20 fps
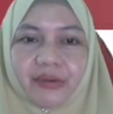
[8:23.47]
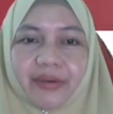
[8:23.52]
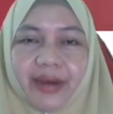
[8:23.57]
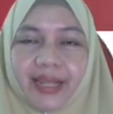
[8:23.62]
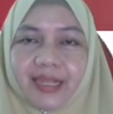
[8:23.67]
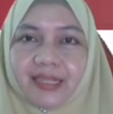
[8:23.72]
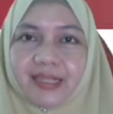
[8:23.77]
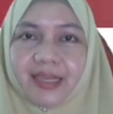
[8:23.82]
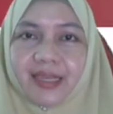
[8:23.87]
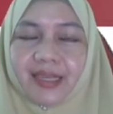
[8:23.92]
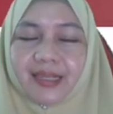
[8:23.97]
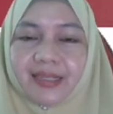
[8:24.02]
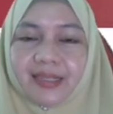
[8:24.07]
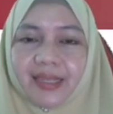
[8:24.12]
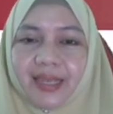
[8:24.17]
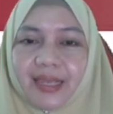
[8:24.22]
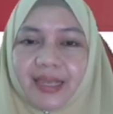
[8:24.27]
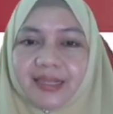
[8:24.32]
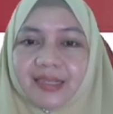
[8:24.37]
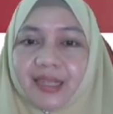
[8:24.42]
axis
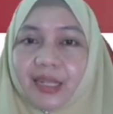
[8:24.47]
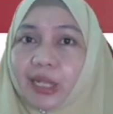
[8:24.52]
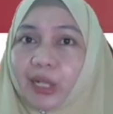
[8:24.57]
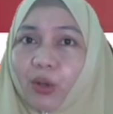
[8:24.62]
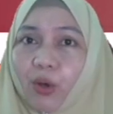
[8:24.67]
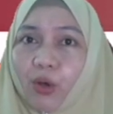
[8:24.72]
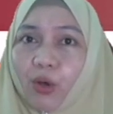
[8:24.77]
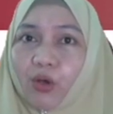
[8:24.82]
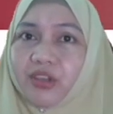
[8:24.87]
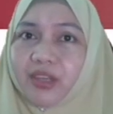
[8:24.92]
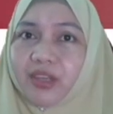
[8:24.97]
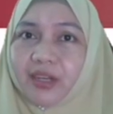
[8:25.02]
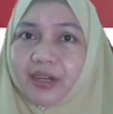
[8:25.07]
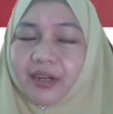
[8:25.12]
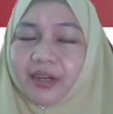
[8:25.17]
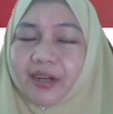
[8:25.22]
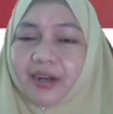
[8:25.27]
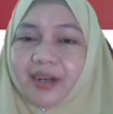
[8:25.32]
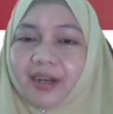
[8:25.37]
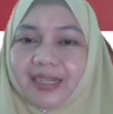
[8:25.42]
is longer